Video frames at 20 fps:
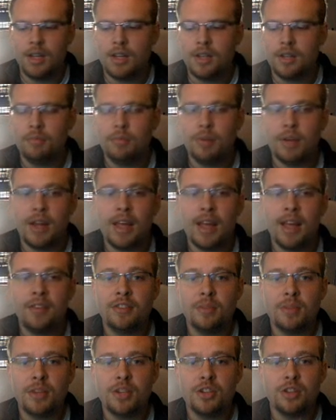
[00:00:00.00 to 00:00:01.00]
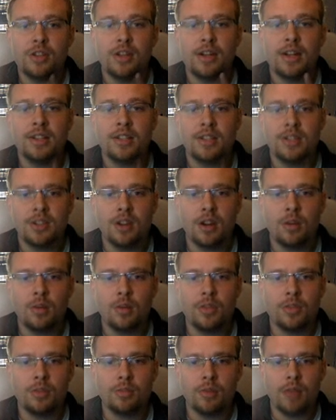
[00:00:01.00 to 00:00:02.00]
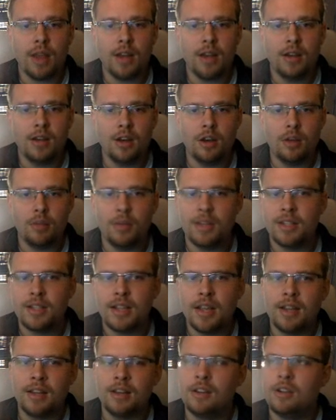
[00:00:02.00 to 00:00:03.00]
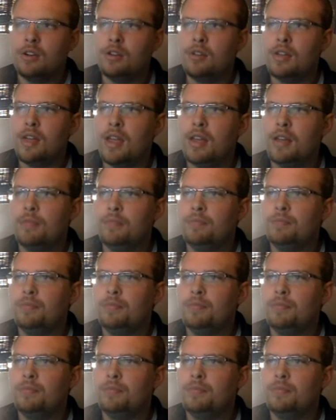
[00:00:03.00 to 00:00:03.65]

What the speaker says: But I have to make sure that I start with the right note, because I can create,